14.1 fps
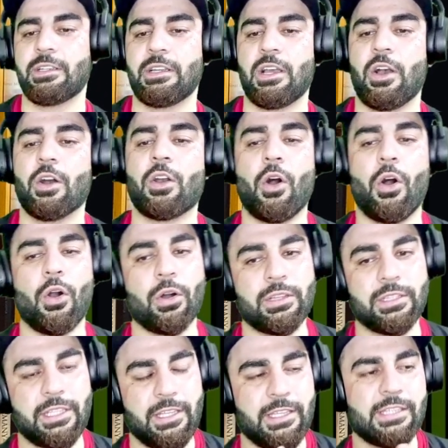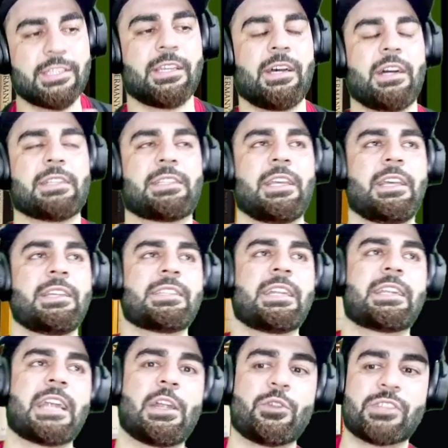Okay, all these things, they
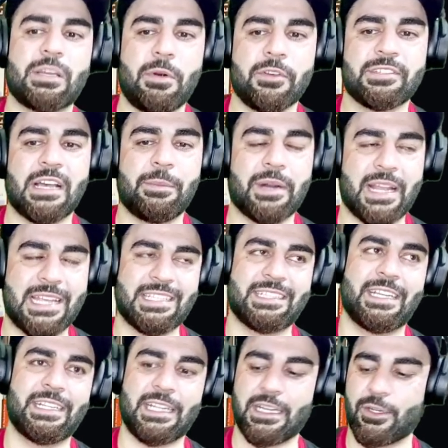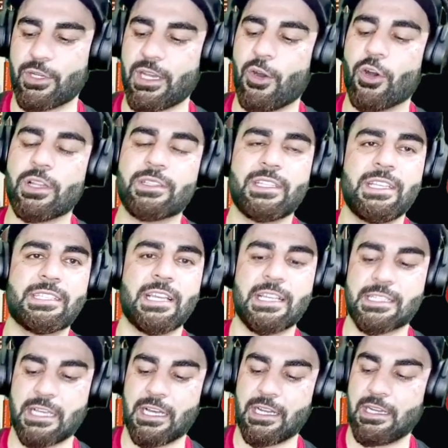try to somehow summarize the data. Okay, all of these
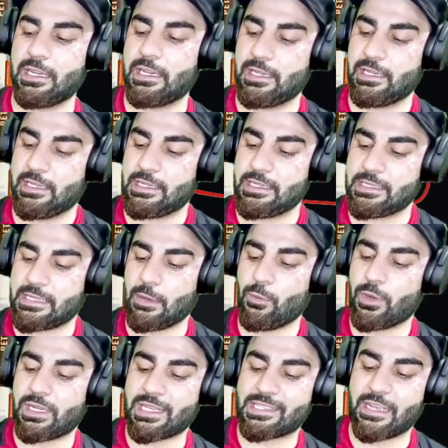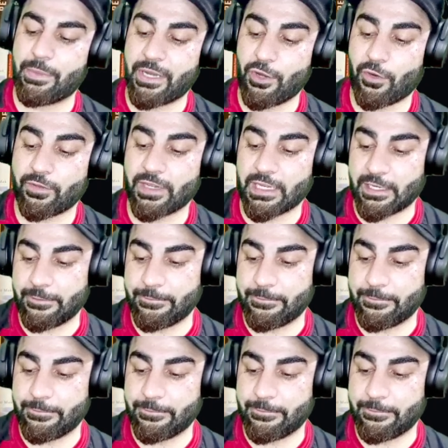things are somewhat a summary of data.